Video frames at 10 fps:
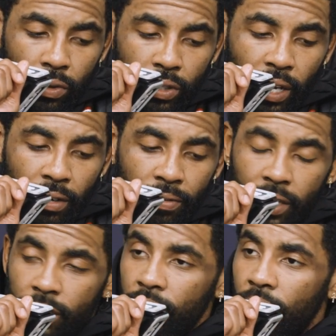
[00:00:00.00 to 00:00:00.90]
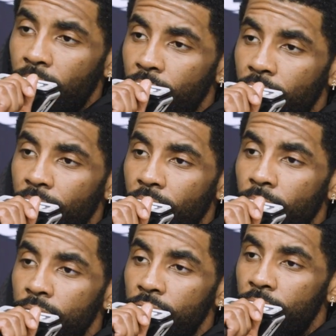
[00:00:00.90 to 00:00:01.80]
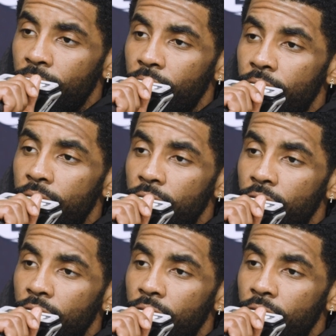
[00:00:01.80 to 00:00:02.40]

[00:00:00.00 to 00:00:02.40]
sacrifice their time with their families, their friends,